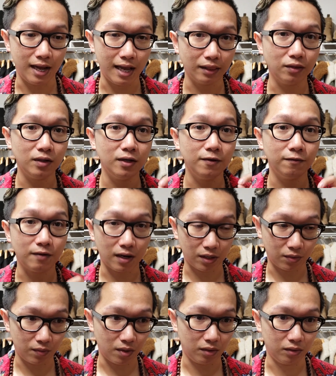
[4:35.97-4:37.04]
Anthony
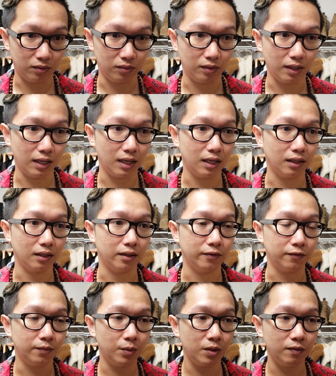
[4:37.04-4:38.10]
Vaccarello, and
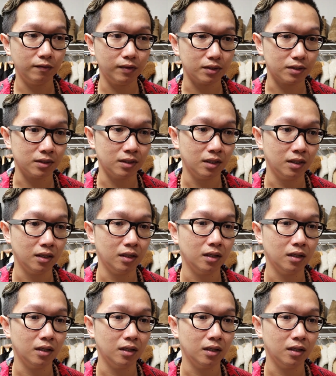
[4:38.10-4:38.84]
the previous